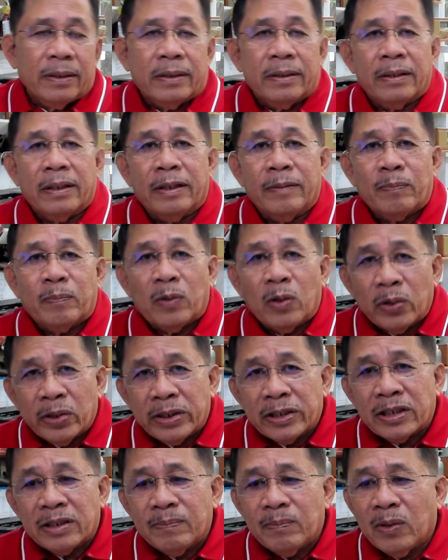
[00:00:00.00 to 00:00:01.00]
The
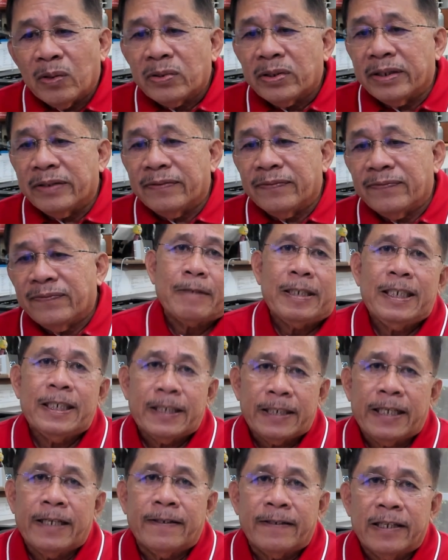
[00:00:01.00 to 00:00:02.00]
employer's motive
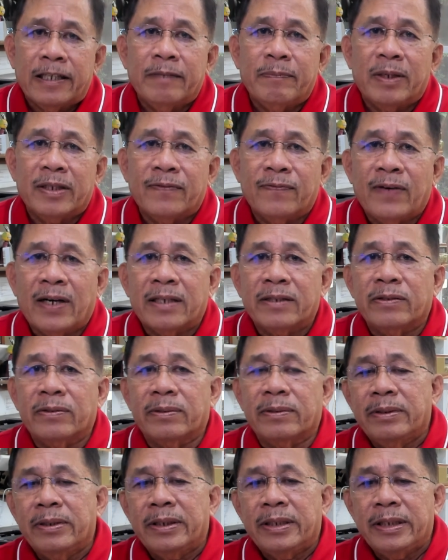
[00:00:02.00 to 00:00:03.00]
is a relevant
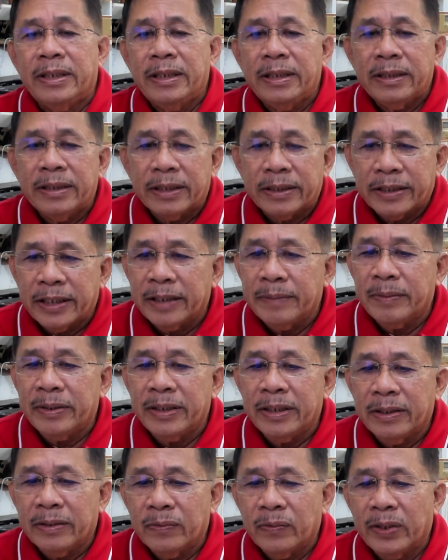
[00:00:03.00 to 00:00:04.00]
factor in
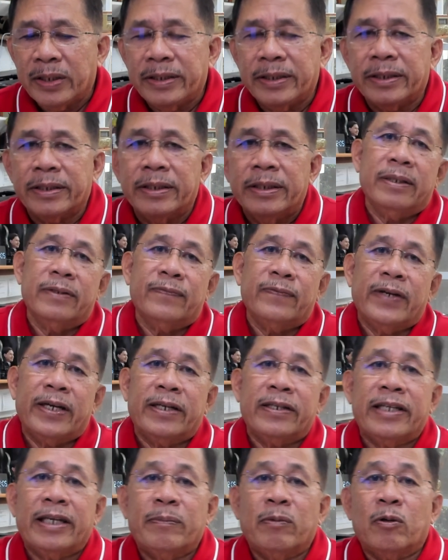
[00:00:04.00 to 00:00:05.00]
determining whether
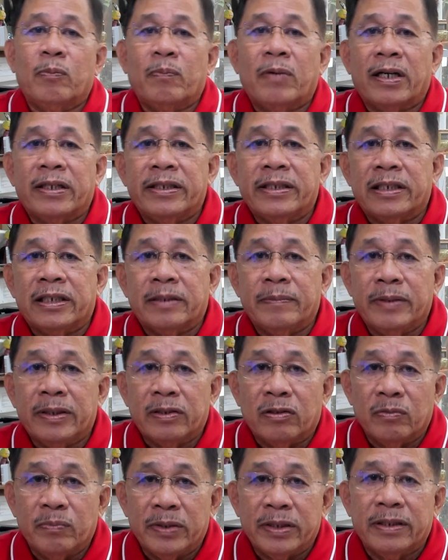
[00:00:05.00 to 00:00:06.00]
unfair labor practice has been
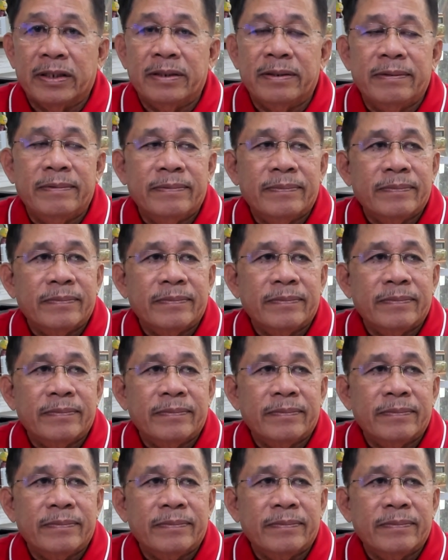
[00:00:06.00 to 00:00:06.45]
committed.